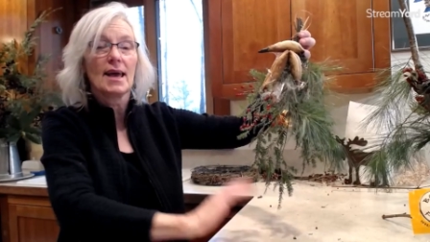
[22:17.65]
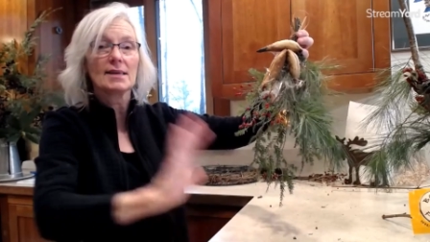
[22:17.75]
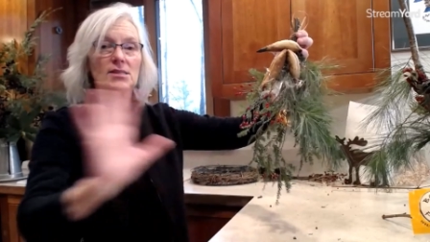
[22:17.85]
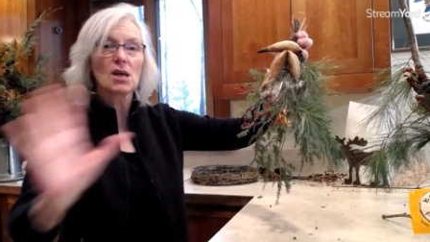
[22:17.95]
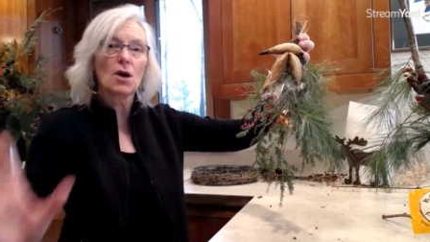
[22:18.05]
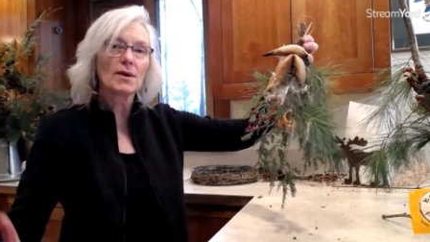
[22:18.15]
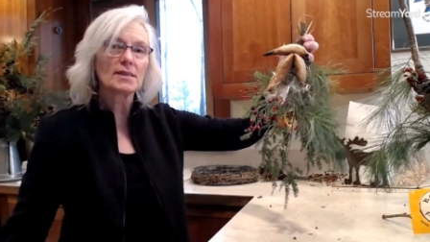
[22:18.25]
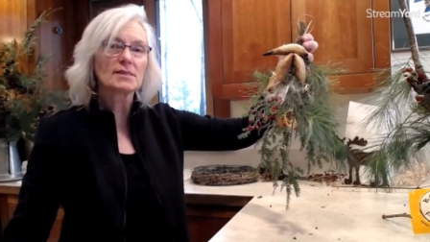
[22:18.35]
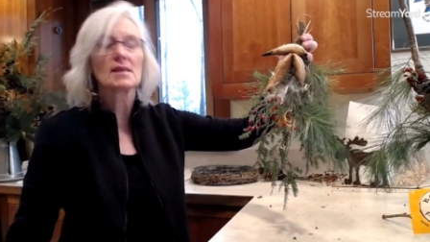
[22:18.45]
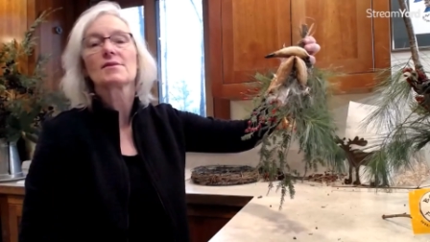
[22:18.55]
as
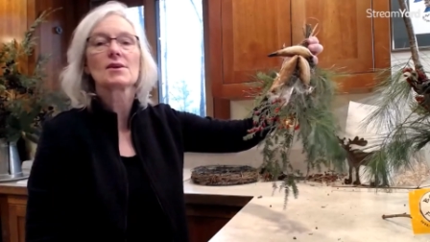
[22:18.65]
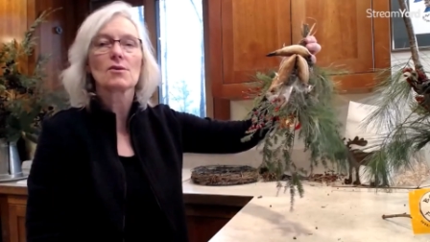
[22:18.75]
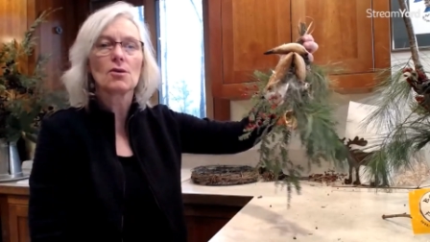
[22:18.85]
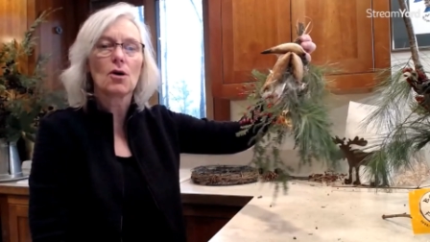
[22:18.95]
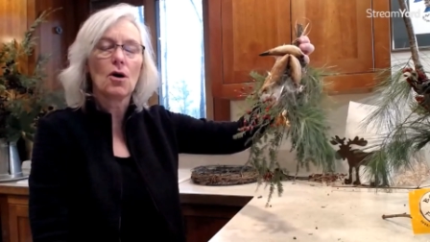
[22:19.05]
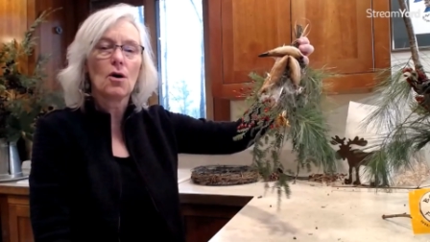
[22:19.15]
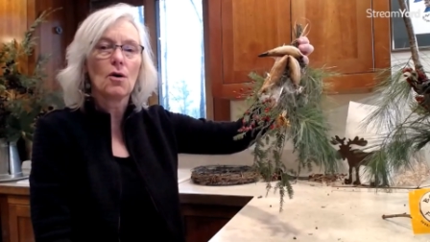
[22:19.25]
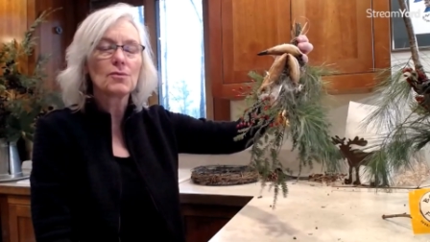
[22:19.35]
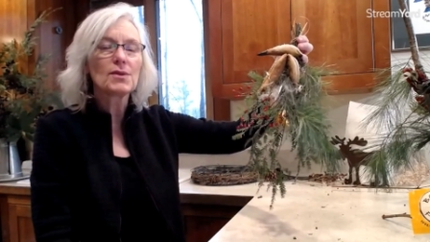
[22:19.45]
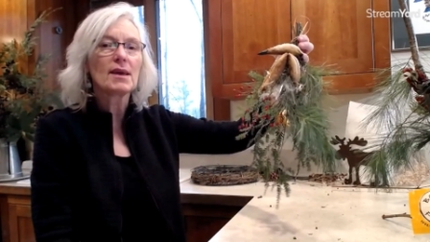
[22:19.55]
always, they're
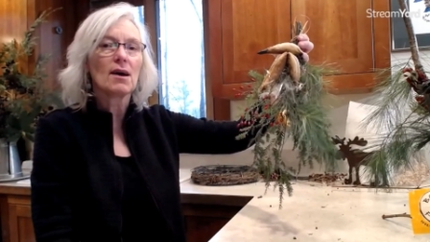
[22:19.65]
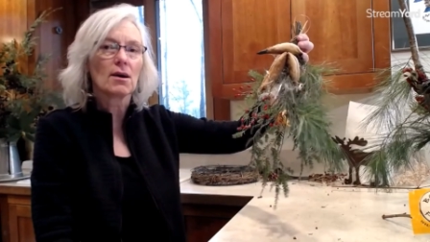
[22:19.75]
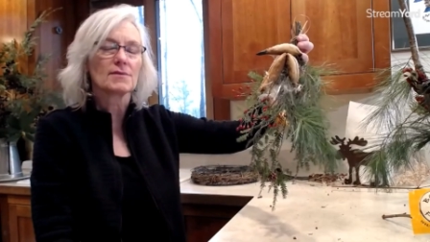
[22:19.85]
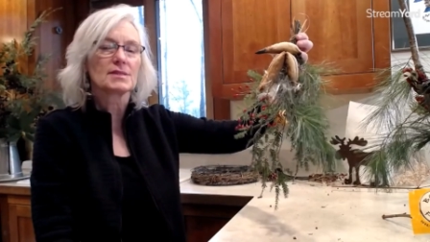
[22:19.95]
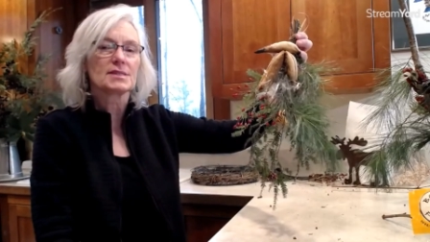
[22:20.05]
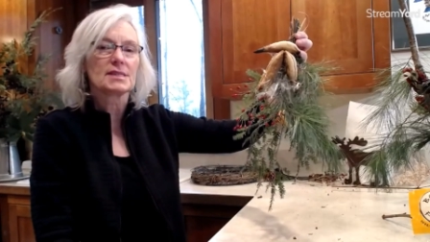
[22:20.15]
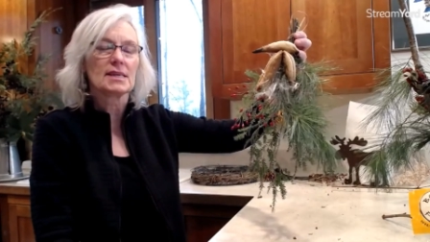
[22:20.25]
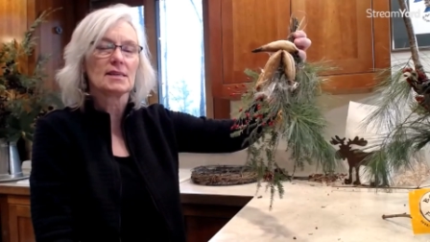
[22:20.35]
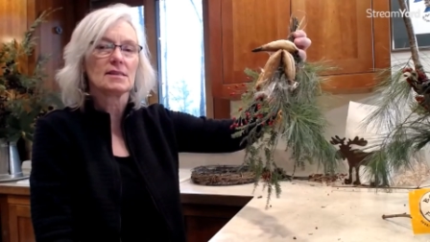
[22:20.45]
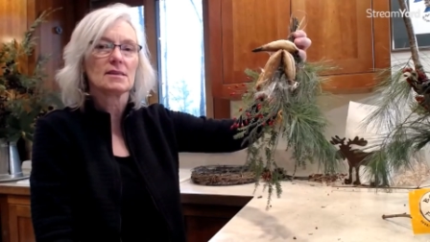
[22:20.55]
only
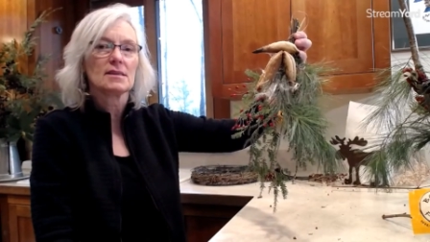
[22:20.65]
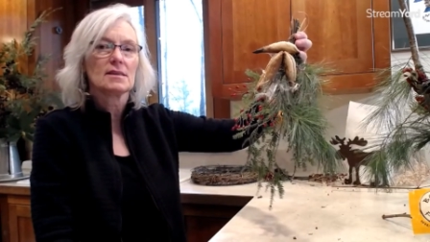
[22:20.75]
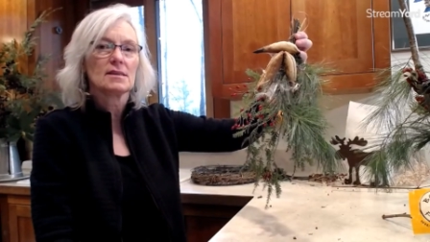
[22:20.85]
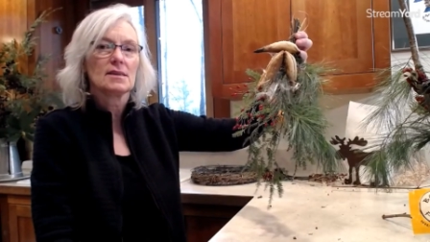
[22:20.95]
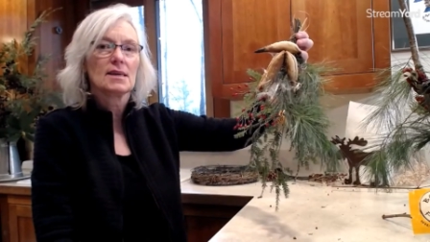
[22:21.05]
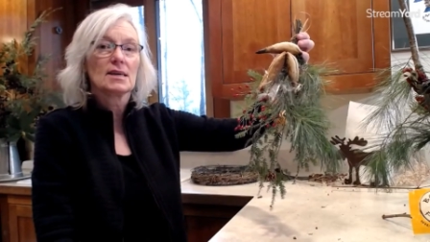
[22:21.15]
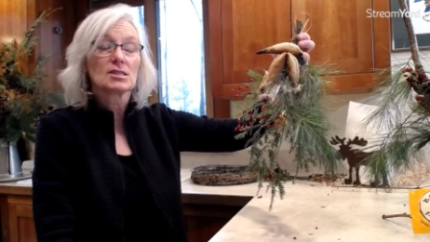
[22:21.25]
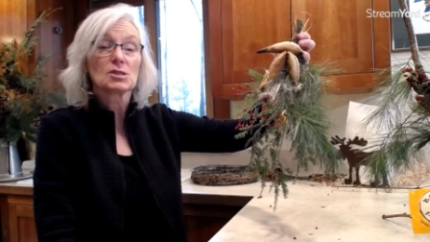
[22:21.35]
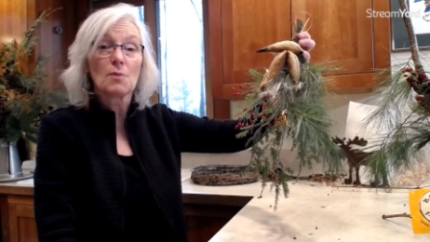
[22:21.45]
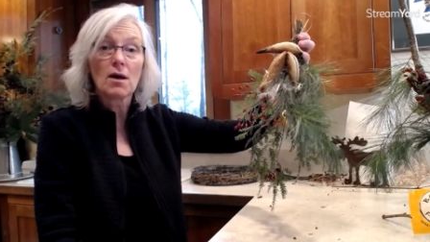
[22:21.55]
harvesting
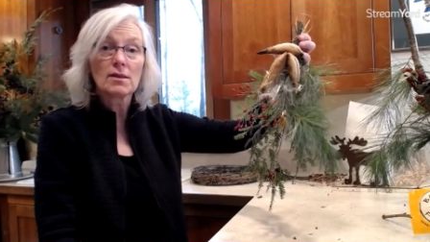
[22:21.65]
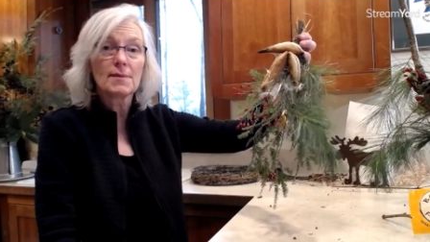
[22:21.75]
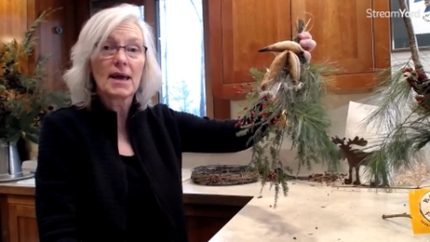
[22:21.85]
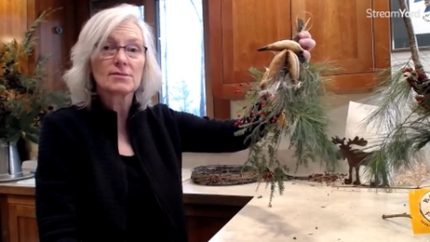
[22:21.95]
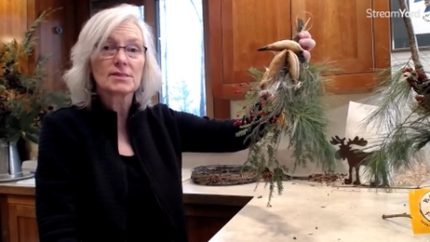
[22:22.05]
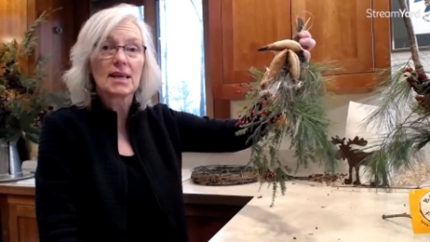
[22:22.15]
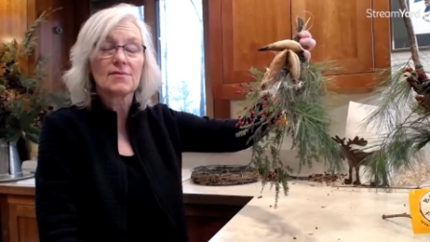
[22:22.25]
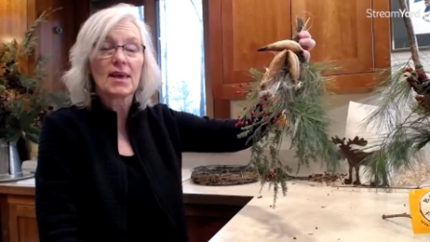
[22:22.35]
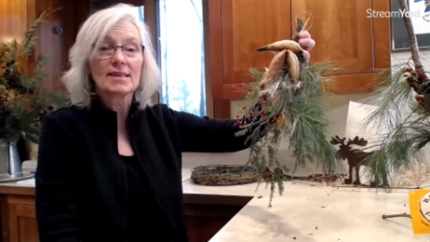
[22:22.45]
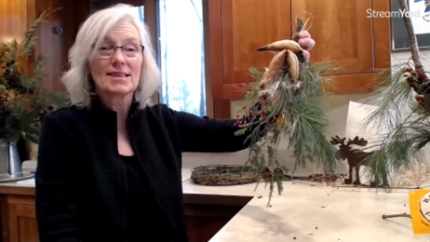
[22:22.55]
small amounts
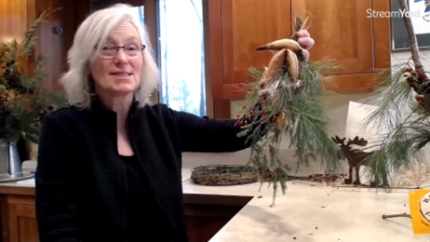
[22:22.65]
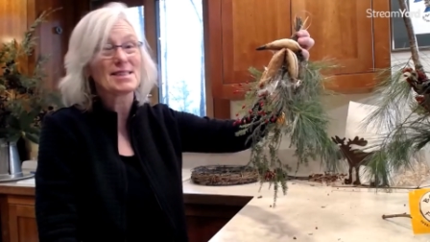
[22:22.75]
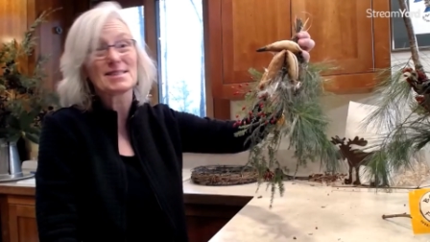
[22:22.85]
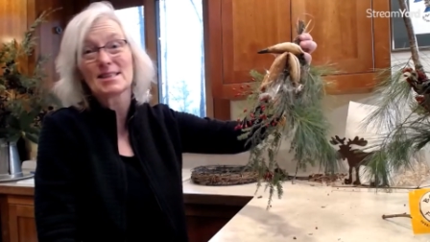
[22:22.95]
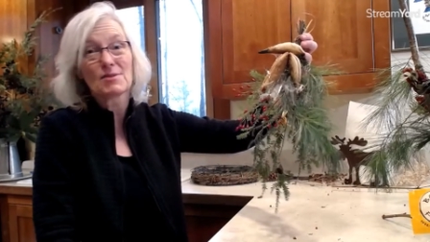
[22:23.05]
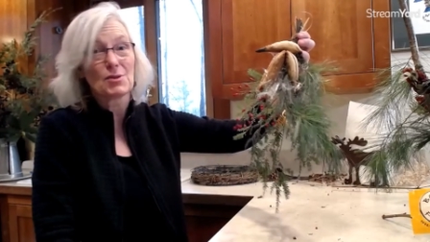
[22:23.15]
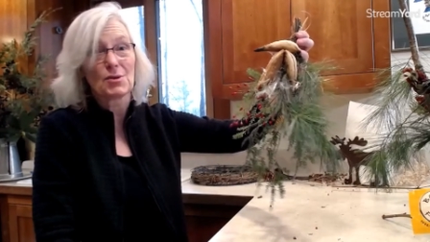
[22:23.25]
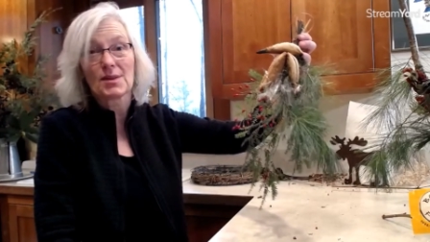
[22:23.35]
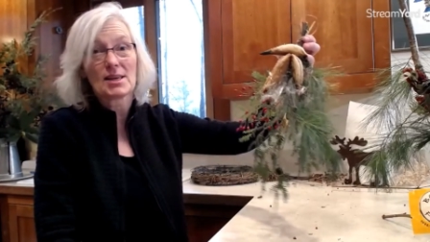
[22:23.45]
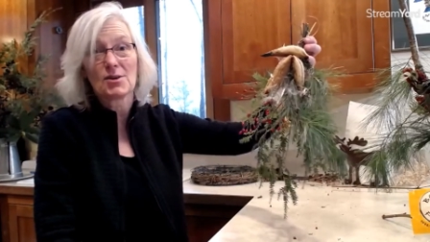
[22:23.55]
and that it doesn't even
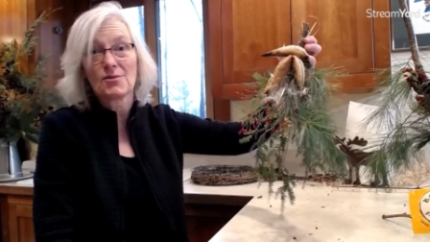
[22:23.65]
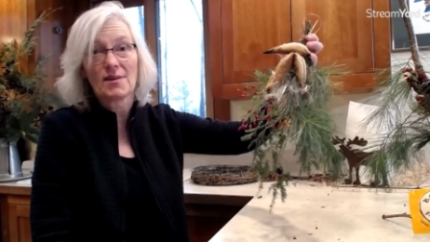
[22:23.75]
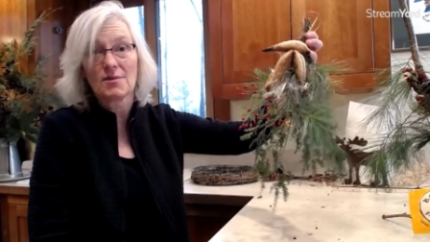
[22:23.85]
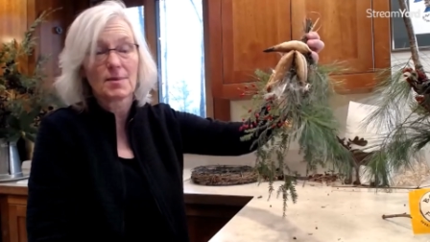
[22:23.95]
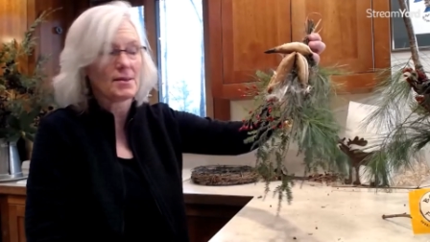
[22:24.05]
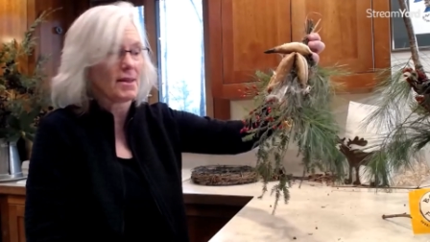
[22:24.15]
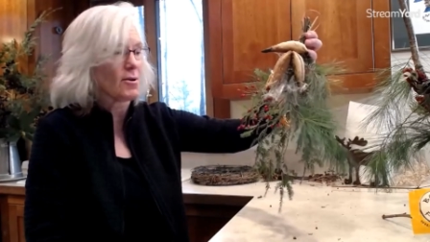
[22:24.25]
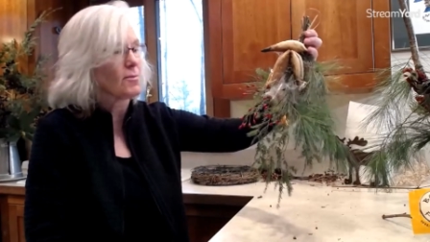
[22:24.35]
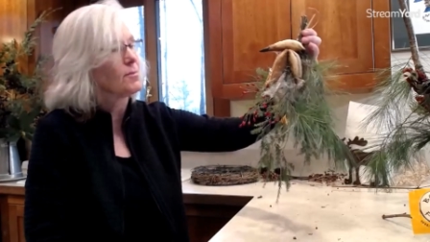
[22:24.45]
look like you've even been there.